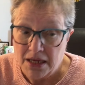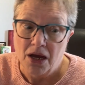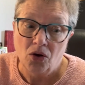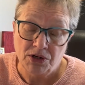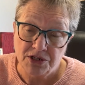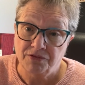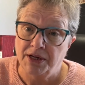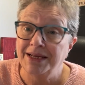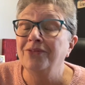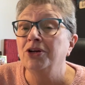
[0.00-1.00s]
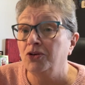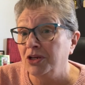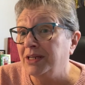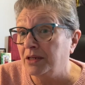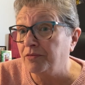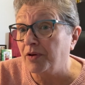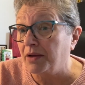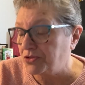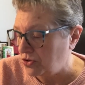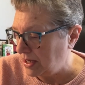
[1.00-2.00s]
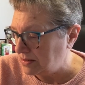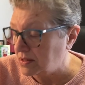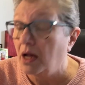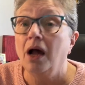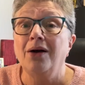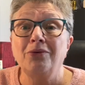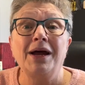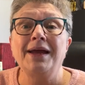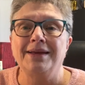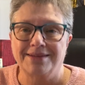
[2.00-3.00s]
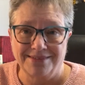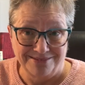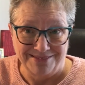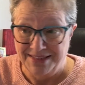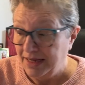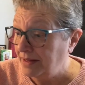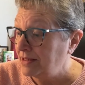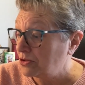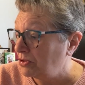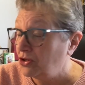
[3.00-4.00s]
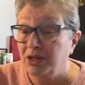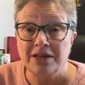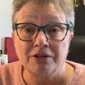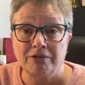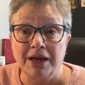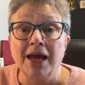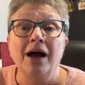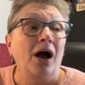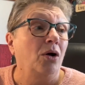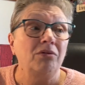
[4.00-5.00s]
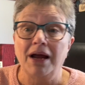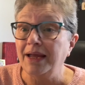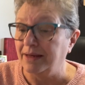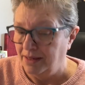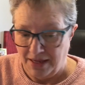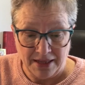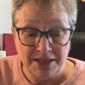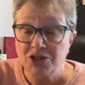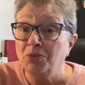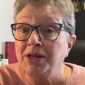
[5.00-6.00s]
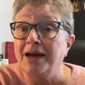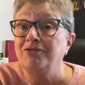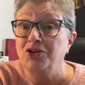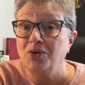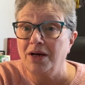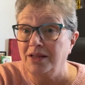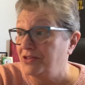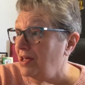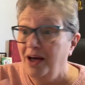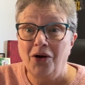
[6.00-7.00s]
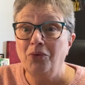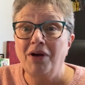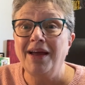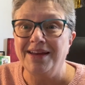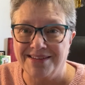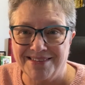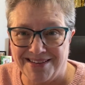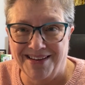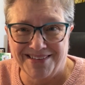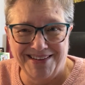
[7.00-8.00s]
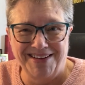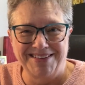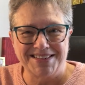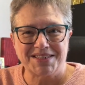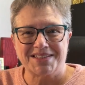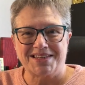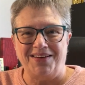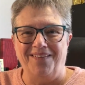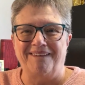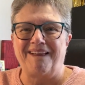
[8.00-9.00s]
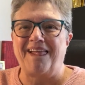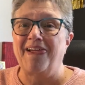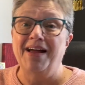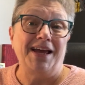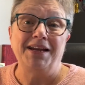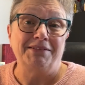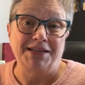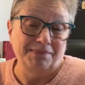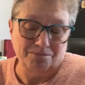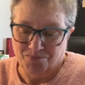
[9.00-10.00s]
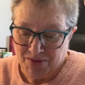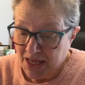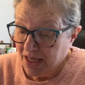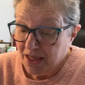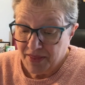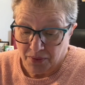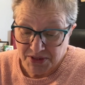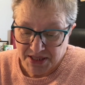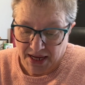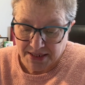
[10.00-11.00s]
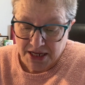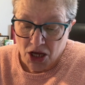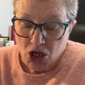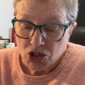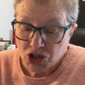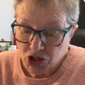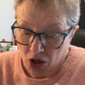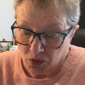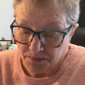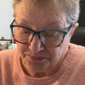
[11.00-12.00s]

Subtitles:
I wanted to find out, no, you needed 5 strands. Oh, right. And this one you needed 3. Oh, right. And this one you have 2 colors. Oh, right. So, anyway, that was that. So,